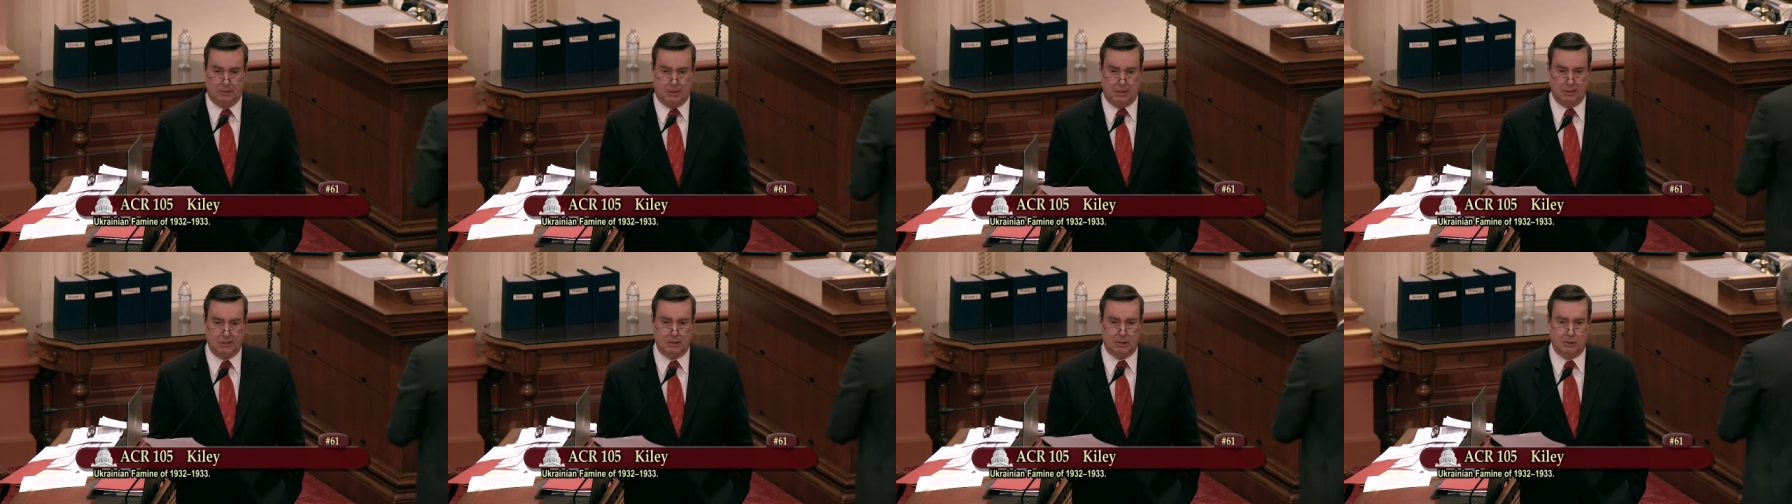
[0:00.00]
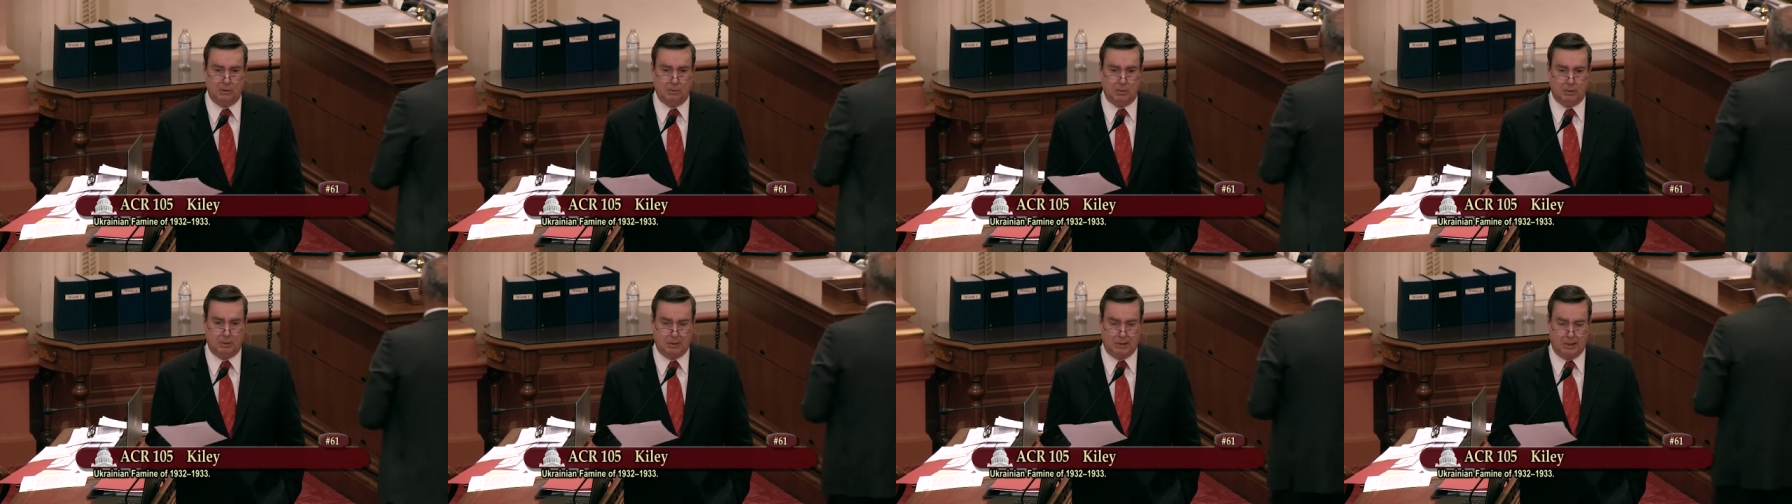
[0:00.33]
and that
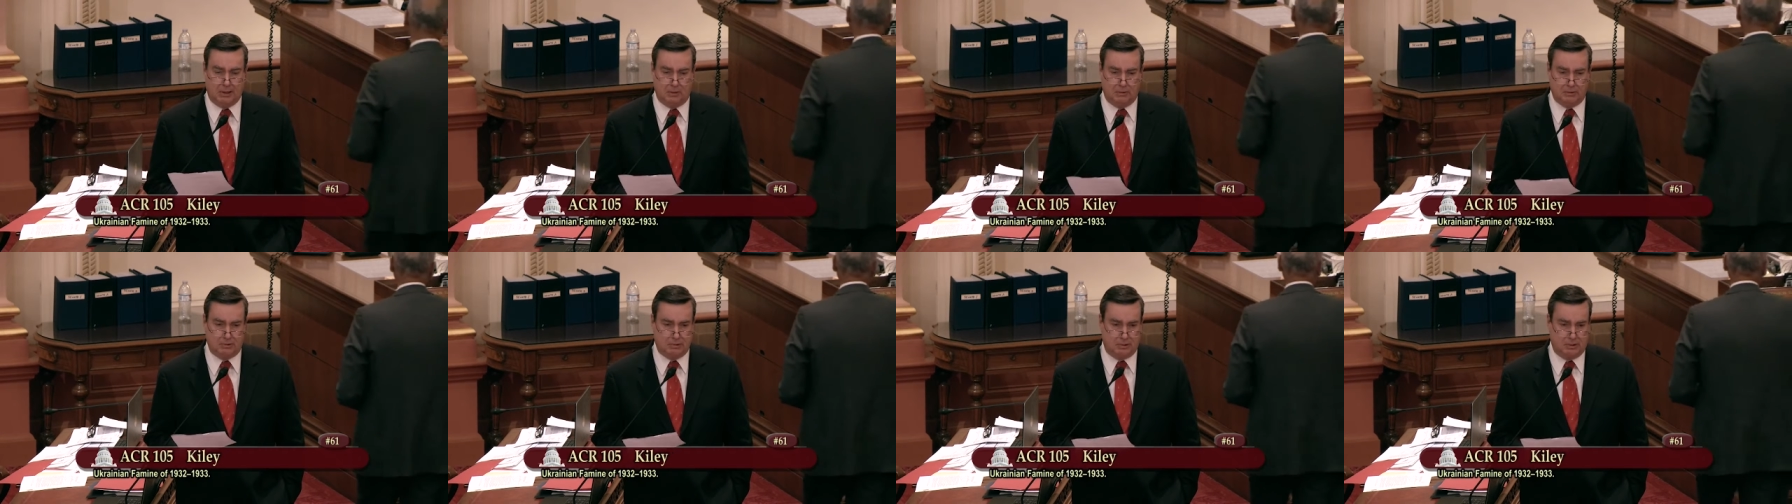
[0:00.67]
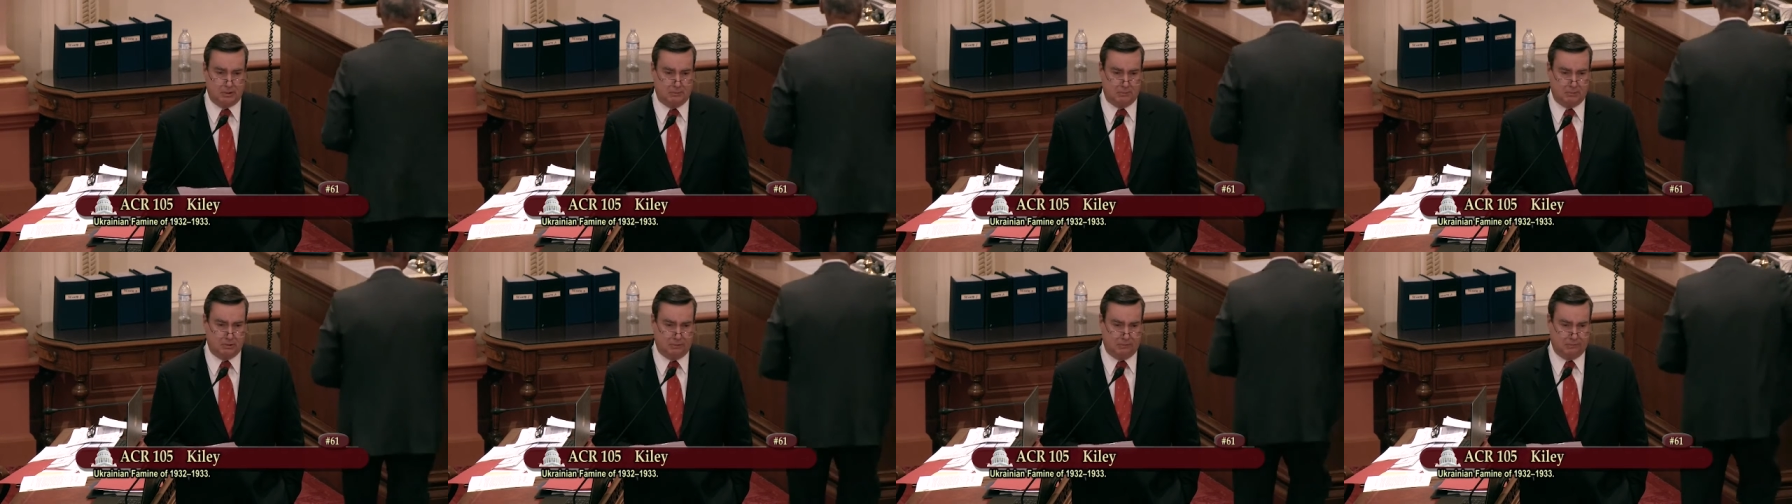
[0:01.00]
you allow it to
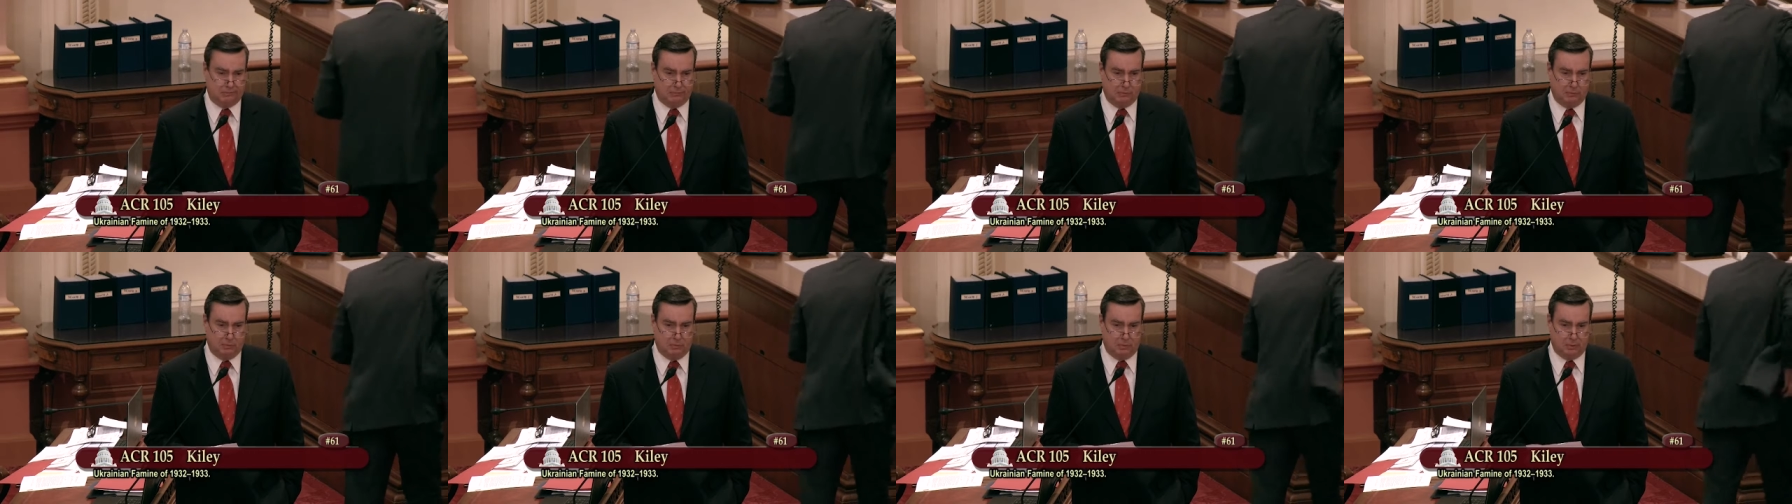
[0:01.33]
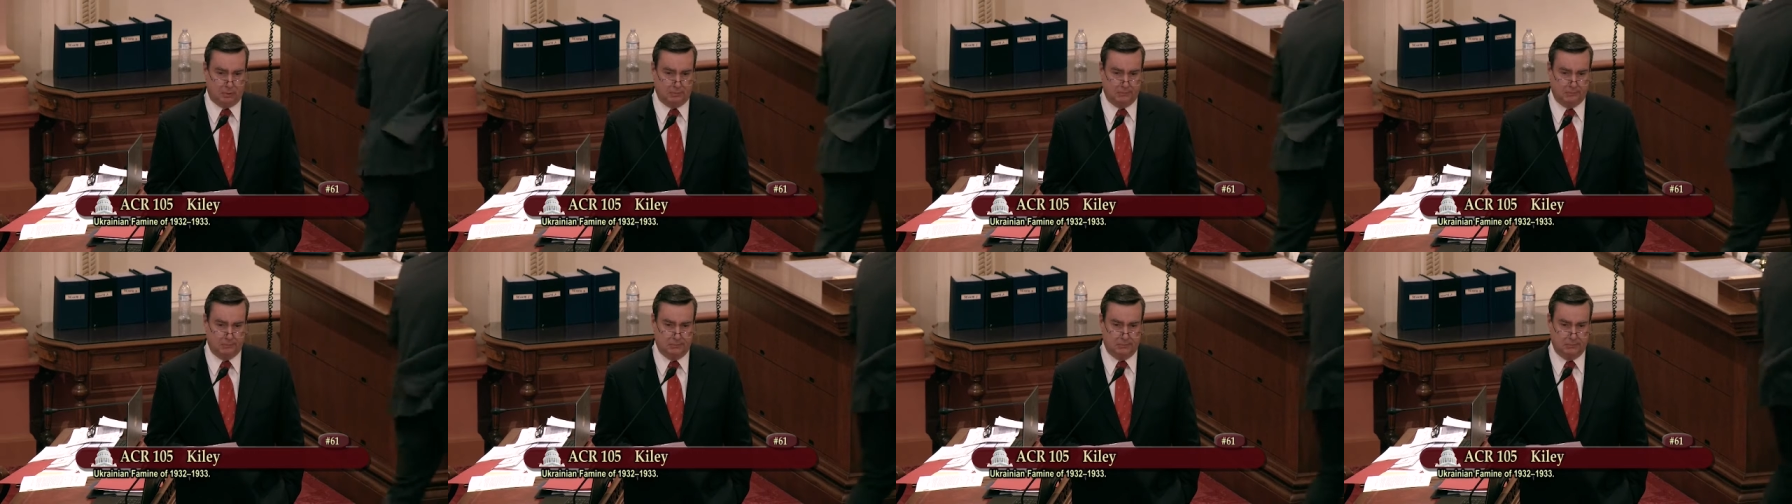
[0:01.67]
come to the
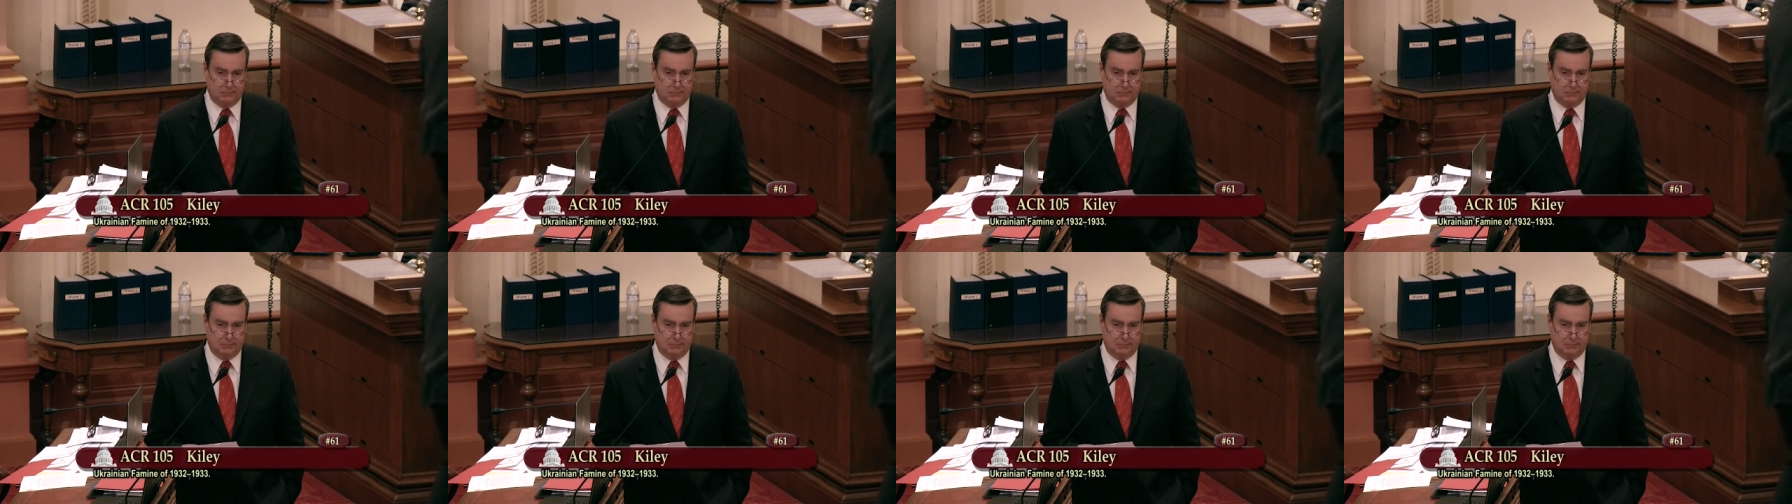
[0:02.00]
floor